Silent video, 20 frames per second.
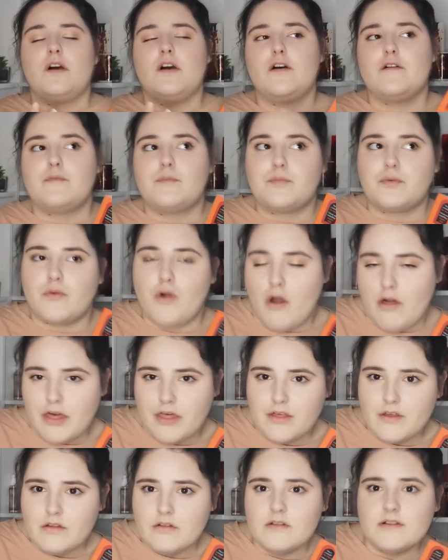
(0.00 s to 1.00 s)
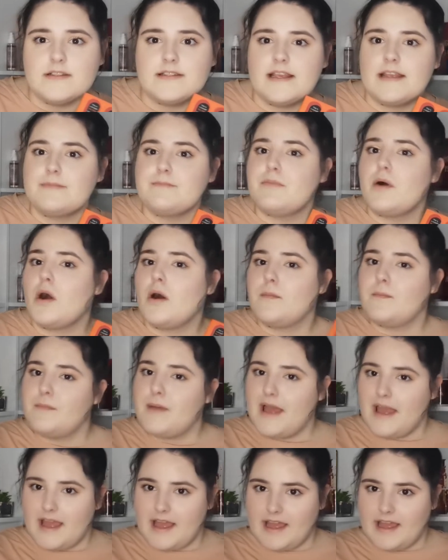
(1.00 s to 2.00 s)
of brothels in
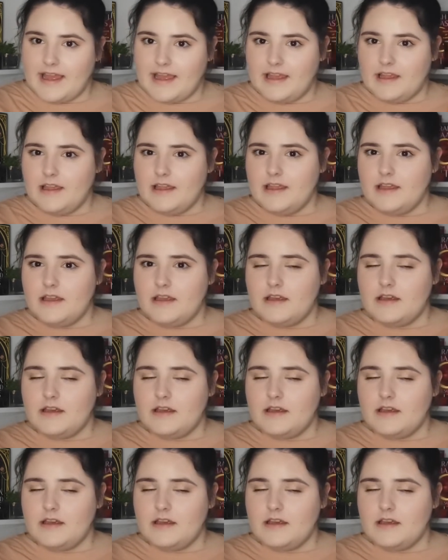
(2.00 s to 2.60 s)
Pompeii.